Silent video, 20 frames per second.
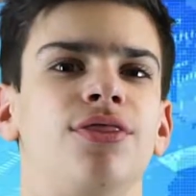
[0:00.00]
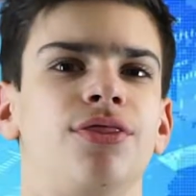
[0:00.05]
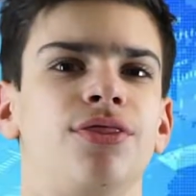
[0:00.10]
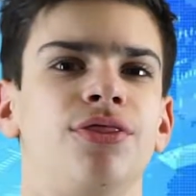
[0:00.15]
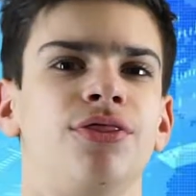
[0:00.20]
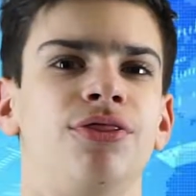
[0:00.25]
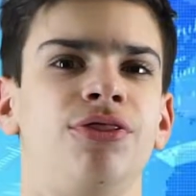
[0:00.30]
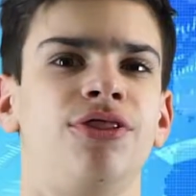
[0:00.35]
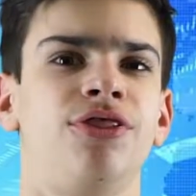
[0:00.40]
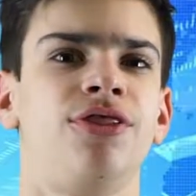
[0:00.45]

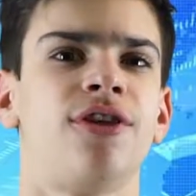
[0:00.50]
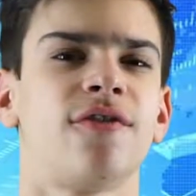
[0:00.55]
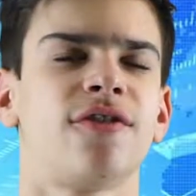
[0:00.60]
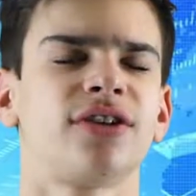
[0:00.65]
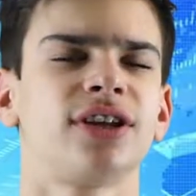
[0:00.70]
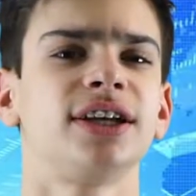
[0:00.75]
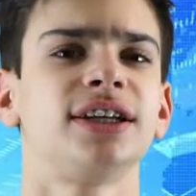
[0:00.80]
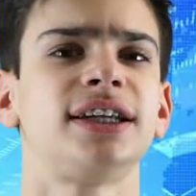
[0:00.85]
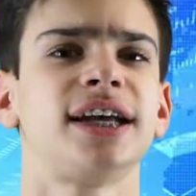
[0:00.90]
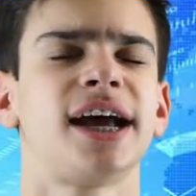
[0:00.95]
the
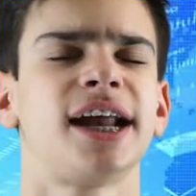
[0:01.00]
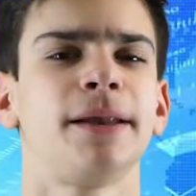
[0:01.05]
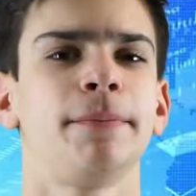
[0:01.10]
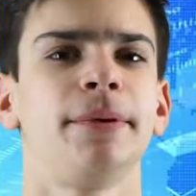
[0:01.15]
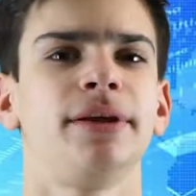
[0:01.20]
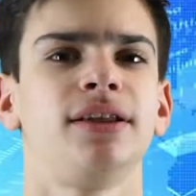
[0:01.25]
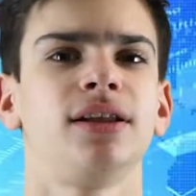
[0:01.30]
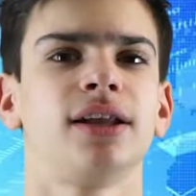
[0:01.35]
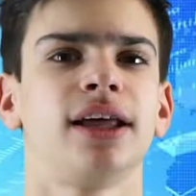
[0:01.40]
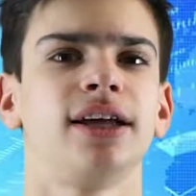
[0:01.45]
release had to
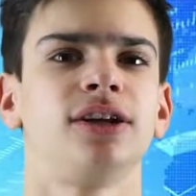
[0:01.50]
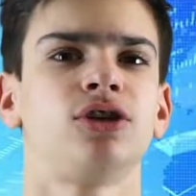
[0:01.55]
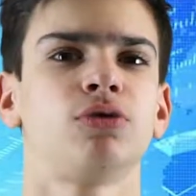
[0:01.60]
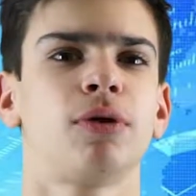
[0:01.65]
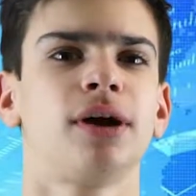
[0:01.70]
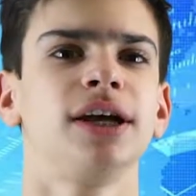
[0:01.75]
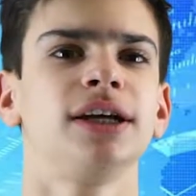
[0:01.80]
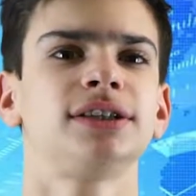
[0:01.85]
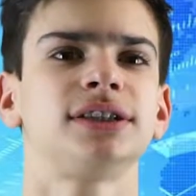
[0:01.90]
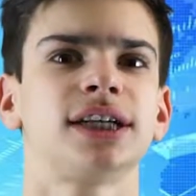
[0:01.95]
be delayed
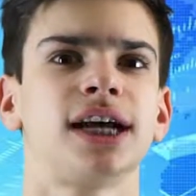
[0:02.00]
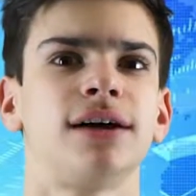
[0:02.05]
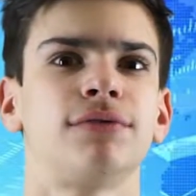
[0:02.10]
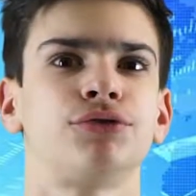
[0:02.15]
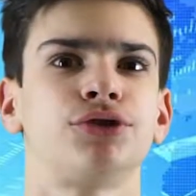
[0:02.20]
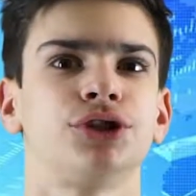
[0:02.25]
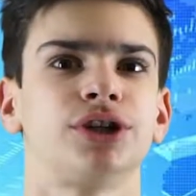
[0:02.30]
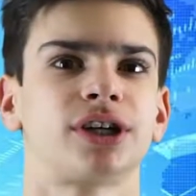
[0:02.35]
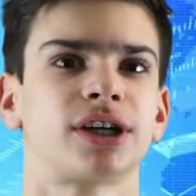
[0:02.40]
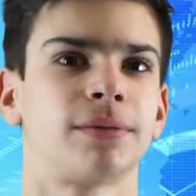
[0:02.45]
twice
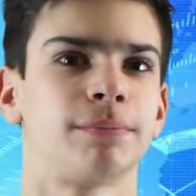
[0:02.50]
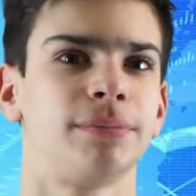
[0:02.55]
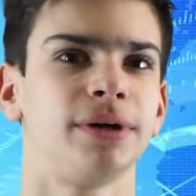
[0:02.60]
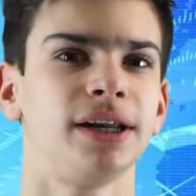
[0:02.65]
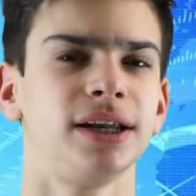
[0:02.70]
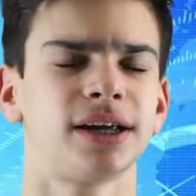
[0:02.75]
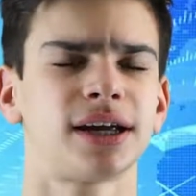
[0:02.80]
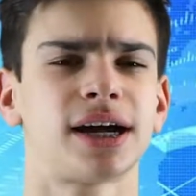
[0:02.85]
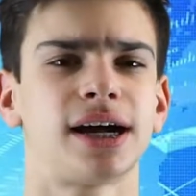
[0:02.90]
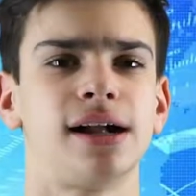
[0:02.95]
after
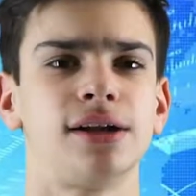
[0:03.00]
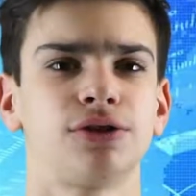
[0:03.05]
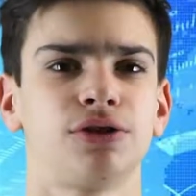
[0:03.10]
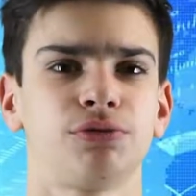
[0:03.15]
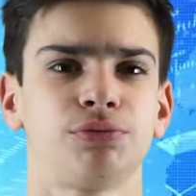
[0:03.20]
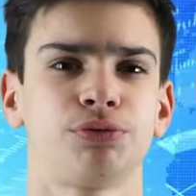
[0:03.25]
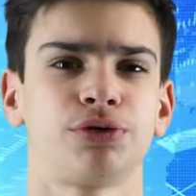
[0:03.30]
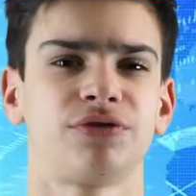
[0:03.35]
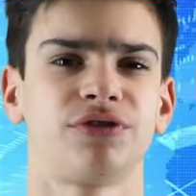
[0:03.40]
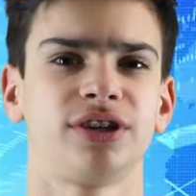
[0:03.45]
competing
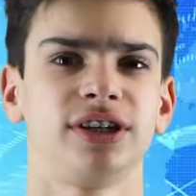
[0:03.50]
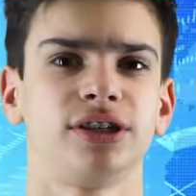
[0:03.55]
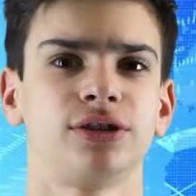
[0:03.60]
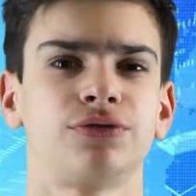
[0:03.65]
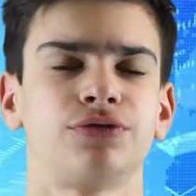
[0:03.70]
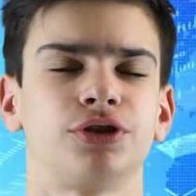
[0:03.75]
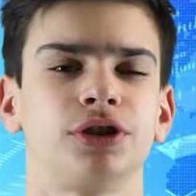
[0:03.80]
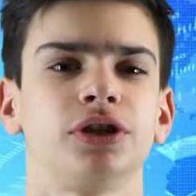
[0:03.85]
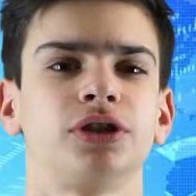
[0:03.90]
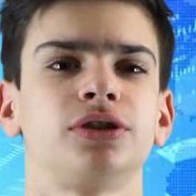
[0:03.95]
consoles were released
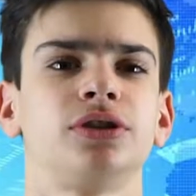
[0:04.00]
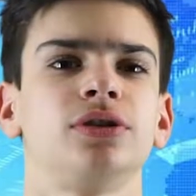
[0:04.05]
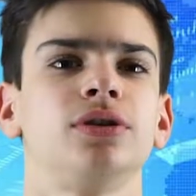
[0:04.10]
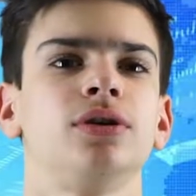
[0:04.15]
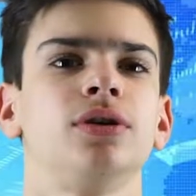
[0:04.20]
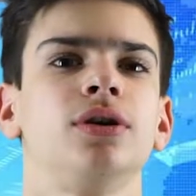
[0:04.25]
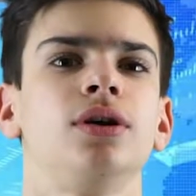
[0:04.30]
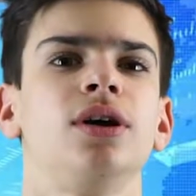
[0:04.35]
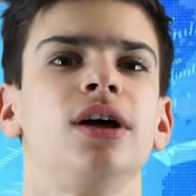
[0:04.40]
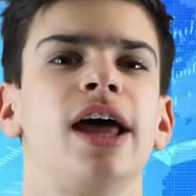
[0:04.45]
first.
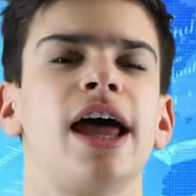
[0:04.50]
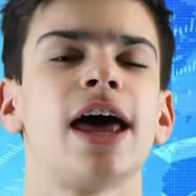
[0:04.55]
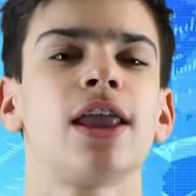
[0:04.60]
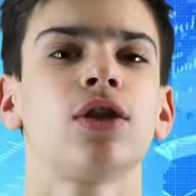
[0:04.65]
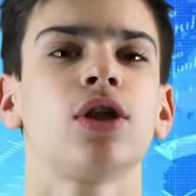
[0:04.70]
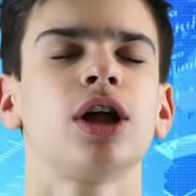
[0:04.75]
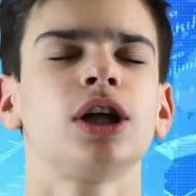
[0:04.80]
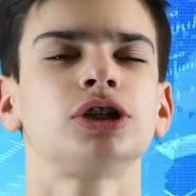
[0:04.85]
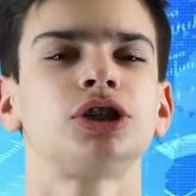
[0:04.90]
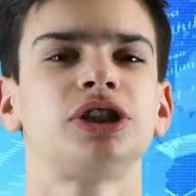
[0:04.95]
At
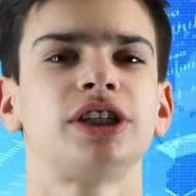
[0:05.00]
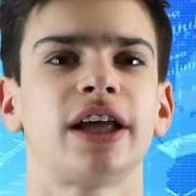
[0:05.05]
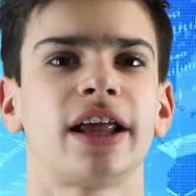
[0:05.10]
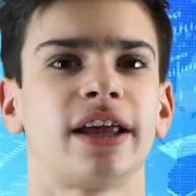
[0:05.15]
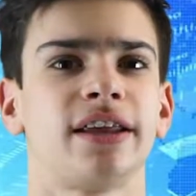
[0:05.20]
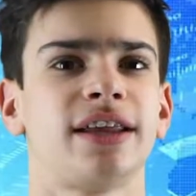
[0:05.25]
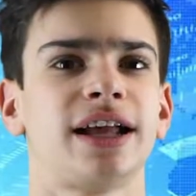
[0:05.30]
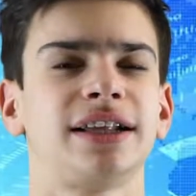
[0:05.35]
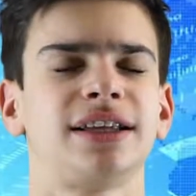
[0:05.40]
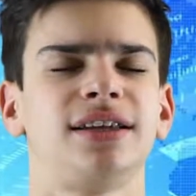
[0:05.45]
launch date
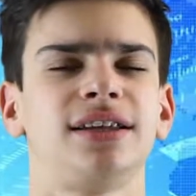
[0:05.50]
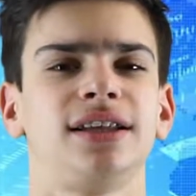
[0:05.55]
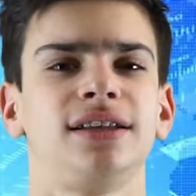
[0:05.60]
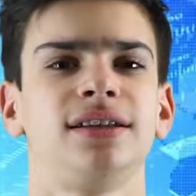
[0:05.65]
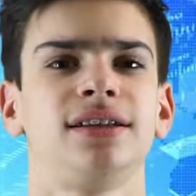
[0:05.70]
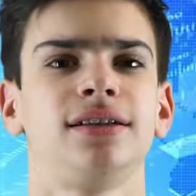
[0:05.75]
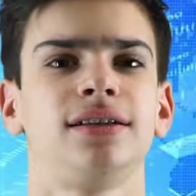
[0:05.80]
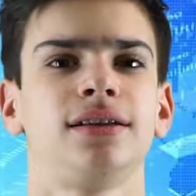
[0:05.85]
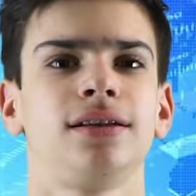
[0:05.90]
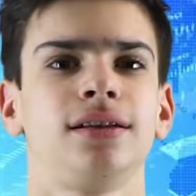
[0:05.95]
in
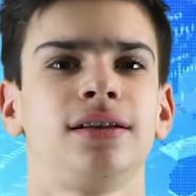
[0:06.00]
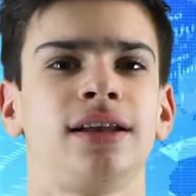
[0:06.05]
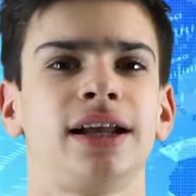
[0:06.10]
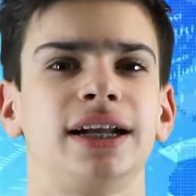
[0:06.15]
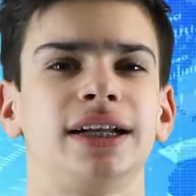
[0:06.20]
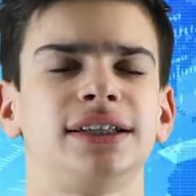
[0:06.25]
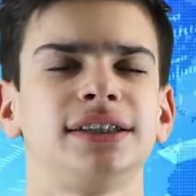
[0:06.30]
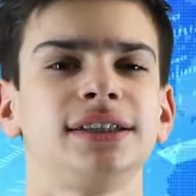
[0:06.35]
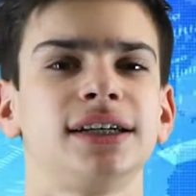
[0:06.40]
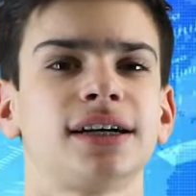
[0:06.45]

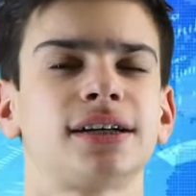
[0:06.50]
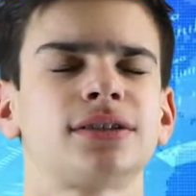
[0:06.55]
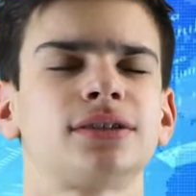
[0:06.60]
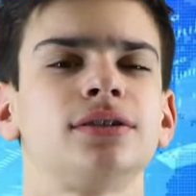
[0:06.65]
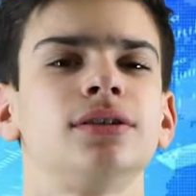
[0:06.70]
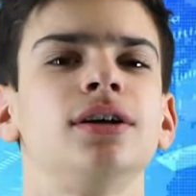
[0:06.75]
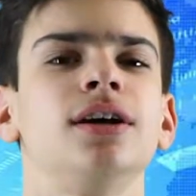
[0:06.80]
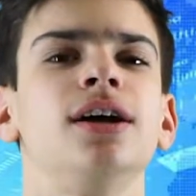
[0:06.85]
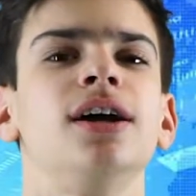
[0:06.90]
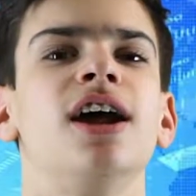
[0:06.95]

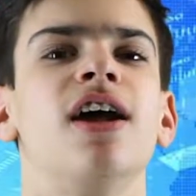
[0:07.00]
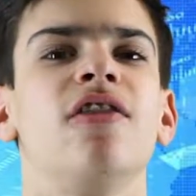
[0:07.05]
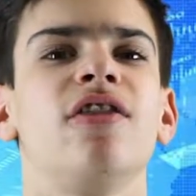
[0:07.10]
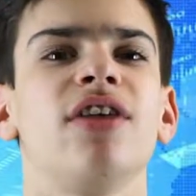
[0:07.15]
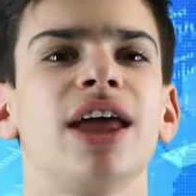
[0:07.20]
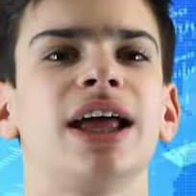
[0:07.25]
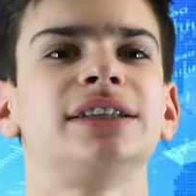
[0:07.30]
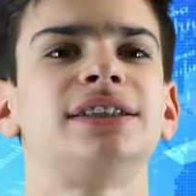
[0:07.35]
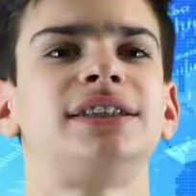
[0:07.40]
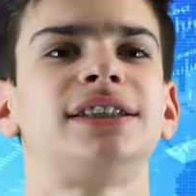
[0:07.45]
1996, the
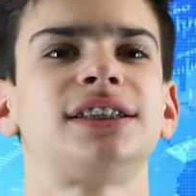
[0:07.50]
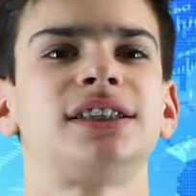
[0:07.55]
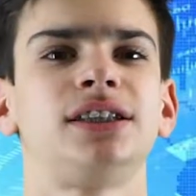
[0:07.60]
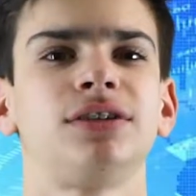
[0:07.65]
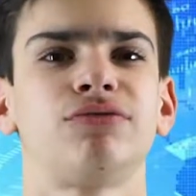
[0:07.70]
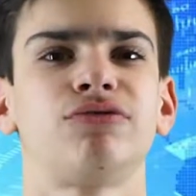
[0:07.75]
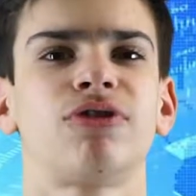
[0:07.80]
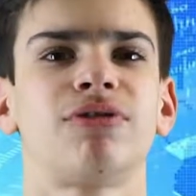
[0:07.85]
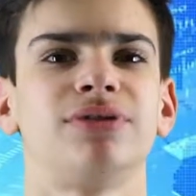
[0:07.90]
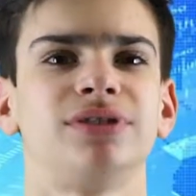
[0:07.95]

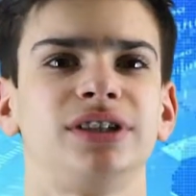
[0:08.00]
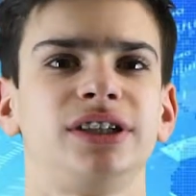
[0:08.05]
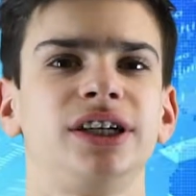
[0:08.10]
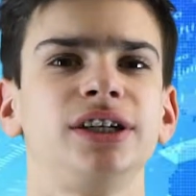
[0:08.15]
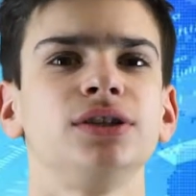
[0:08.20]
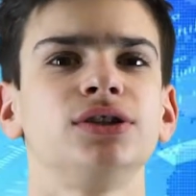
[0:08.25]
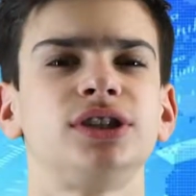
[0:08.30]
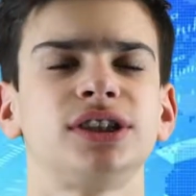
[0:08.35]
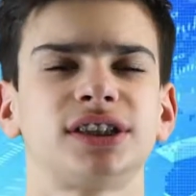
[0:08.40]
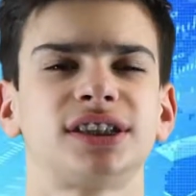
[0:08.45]
N64 was a
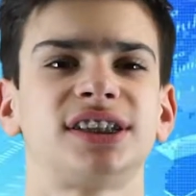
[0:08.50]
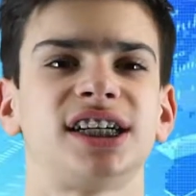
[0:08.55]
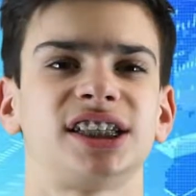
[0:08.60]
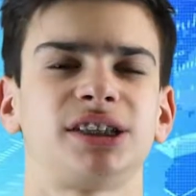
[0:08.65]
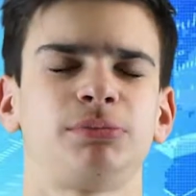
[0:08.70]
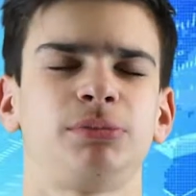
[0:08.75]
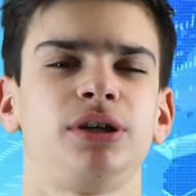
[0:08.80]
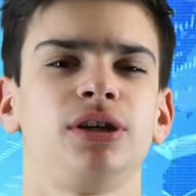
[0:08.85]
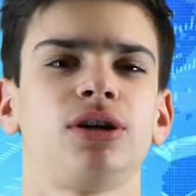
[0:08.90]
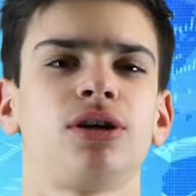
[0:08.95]
huge success,
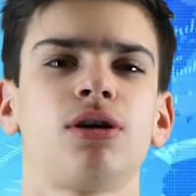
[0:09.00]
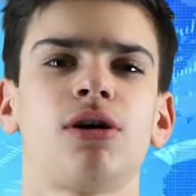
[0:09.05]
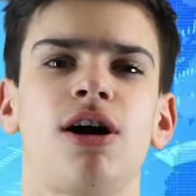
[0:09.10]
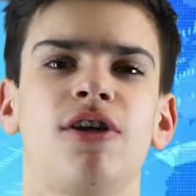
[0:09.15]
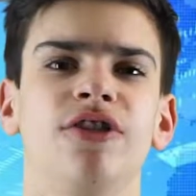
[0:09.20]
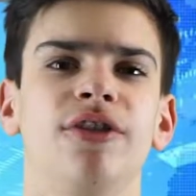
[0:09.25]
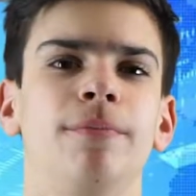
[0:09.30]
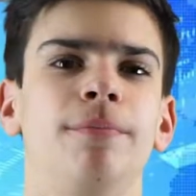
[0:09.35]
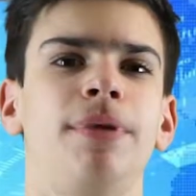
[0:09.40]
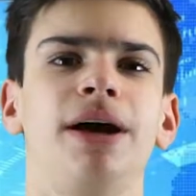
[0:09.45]
being
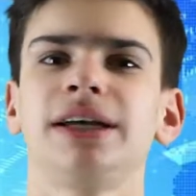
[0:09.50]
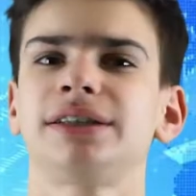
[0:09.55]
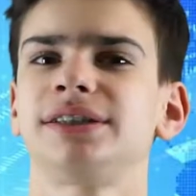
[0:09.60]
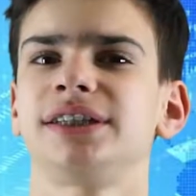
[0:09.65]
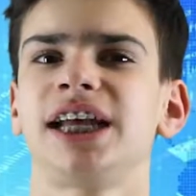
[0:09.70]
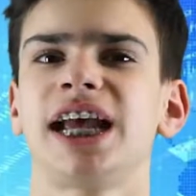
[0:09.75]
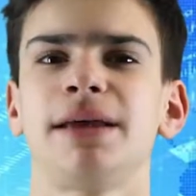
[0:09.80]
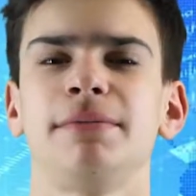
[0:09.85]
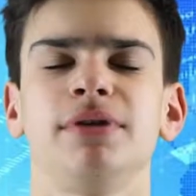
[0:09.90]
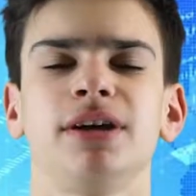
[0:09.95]
called the
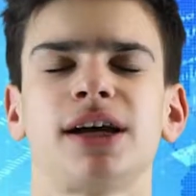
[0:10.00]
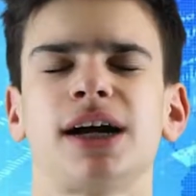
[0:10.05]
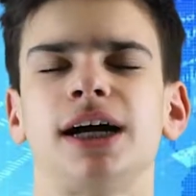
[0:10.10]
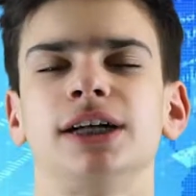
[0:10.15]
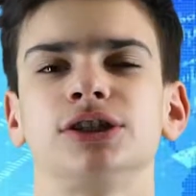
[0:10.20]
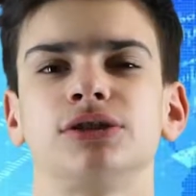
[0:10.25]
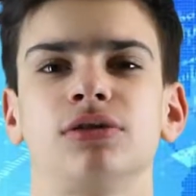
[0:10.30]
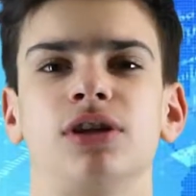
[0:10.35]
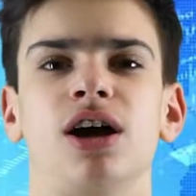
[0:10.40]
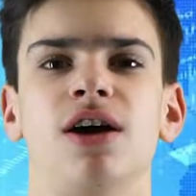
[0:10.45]
best gaming
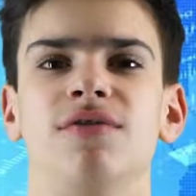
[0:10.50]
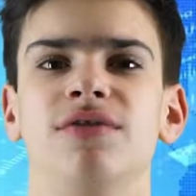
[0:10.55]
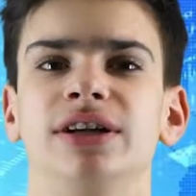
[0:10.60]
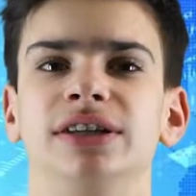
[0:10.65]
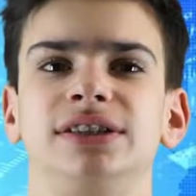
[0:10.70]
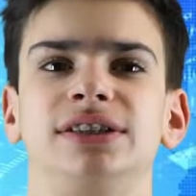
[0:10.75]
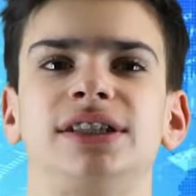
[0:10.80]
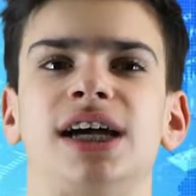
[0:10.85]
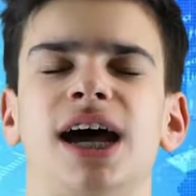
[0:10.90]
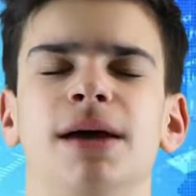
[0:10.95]
console of
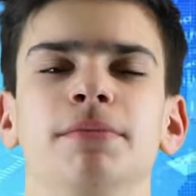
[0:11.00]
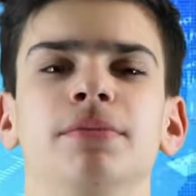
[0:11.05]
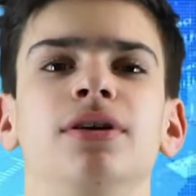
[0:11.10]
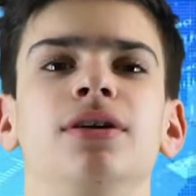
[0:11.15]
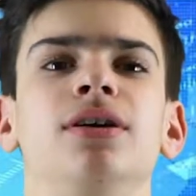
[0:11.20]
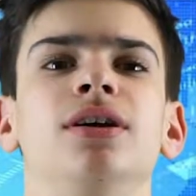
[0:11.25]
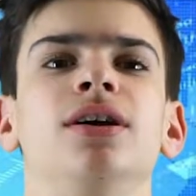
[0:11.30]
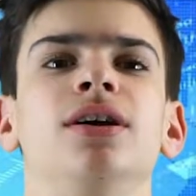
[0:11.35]
its time.